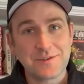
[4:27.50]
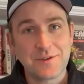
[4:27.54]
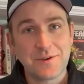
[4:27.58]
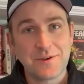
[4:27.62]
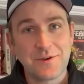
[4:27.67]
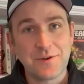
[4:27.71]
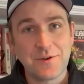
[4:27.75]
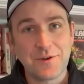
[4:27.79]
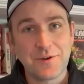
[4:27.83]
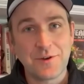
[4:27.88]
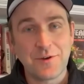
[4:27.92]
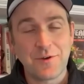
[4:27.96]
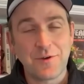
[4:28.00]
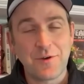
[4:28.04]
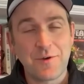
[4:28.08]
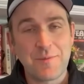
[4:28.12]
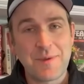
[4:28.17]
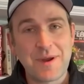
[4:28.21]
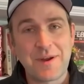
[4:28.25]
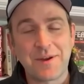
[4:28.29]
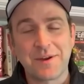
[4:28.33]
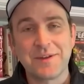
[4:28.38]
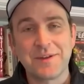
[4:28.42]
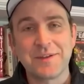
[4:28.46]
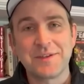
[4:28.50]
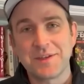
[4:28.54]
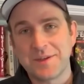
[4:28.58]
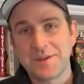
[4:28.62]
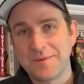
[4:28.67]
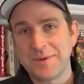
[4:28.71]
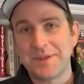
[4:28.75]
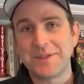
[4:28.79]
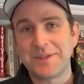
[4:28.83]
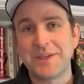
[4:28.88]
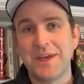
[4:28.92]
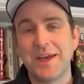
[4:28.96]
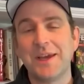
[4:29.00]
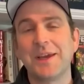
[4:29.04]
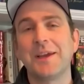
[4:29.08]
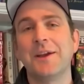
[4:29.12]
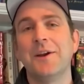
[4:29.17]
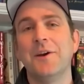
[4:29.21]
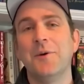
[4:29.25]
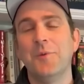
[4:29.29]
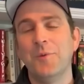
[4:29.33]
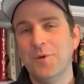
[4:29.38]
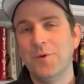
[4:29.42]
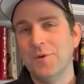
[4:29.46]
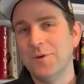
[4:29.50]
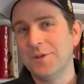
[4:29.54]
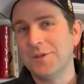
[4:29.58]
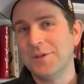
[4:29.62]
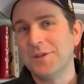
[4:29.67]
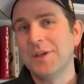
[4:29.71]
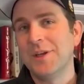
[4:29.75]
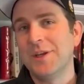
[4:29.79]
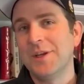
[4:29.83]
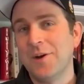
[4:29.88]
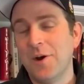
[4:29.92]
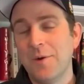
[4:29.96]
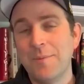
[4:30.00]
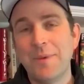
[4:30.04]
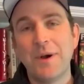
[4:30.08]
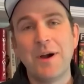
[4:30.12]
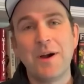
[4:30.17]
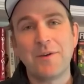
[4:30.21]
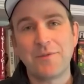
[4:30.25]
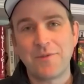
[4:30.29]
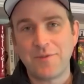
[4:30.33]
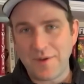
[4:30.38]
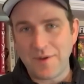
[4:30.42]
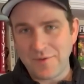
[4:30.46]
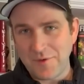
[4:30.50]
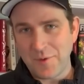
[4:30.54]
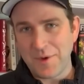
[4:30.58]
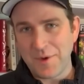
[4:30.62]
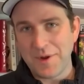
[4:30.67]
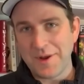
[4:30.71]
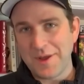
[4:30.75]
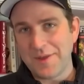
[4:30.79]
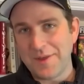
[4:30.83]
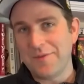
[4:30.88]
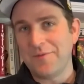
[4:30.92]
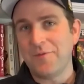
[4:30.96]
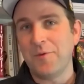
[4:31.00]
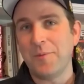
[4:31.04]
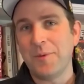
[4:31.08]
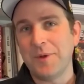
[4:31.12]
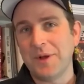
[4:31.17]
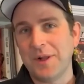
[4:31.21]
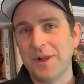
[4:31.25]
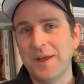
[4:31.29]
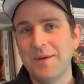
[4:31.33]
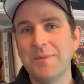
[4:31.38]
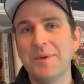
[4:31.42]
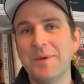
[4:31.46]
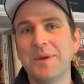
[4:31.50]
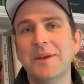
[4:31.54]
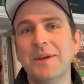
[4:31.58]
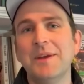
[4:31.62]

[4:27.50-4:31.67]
on your American Cinema Tech Award on behalf of everyone at the football club.